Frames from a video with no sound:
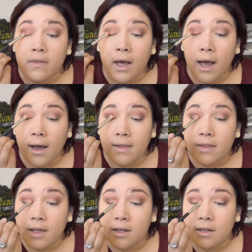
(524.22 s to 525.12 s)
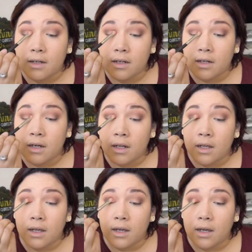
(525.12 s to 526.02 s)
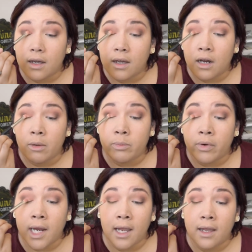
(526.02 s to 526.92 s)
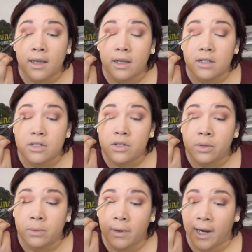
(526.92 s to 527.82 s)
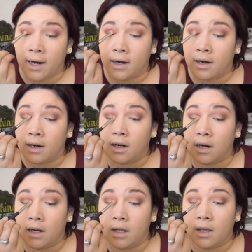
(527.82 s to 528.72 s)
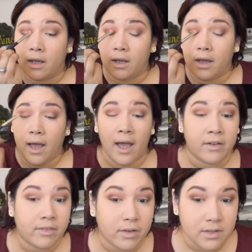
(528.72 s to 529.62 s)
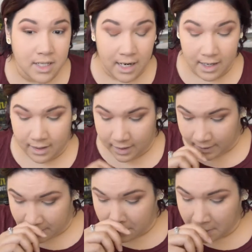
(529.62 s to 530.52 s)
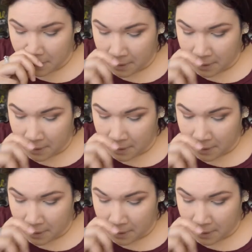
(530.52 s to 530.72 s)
the eyelid. And I'm bringing it to where Aphrodite